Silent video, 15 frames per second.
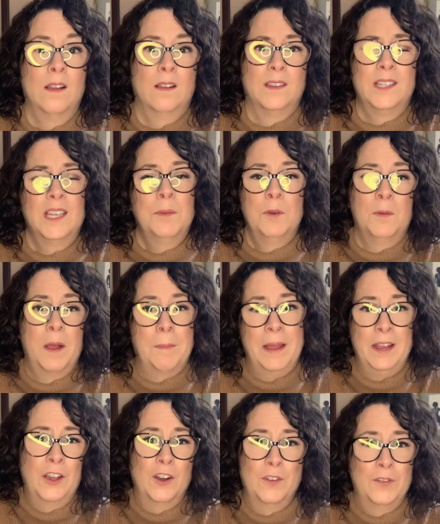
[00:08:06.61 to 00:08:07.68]
Summer, I
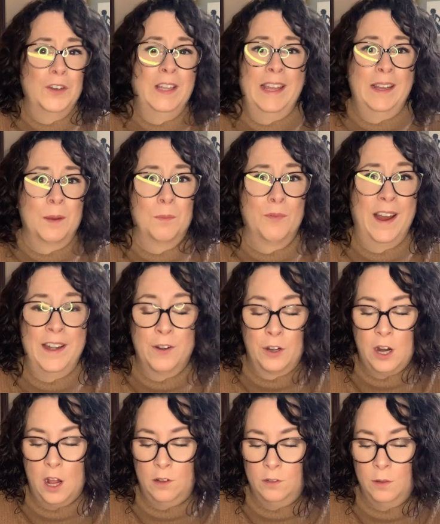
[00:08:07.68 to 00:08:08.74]
might go for like a brighter
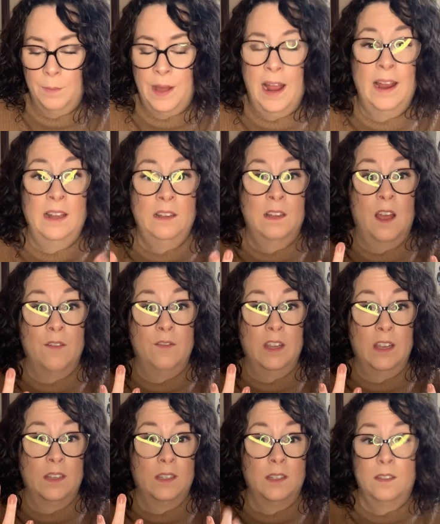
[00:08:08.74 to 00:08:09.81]
color, but I love
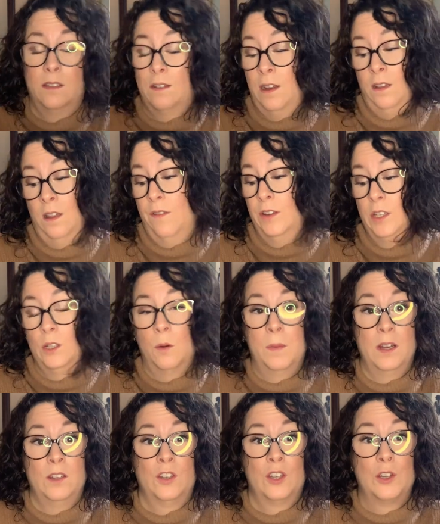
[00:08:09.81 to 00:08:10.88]
this. I love it so
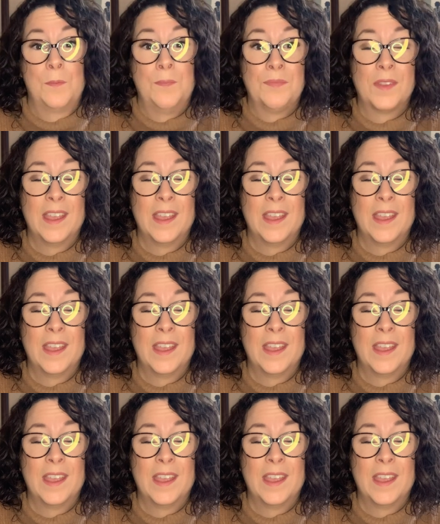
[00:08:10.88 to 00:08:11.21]
much.